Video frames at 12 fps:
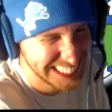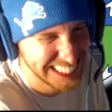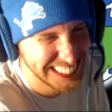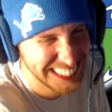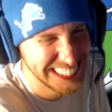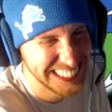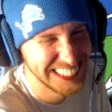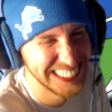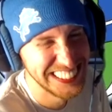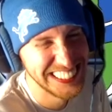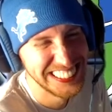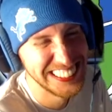400
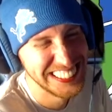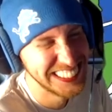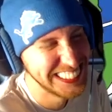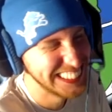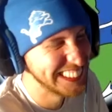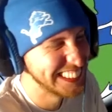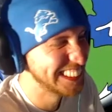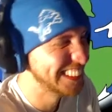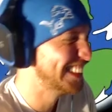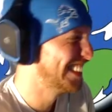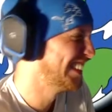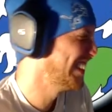total yards.
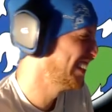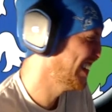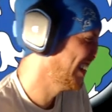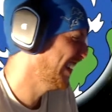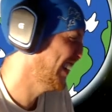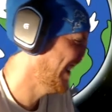But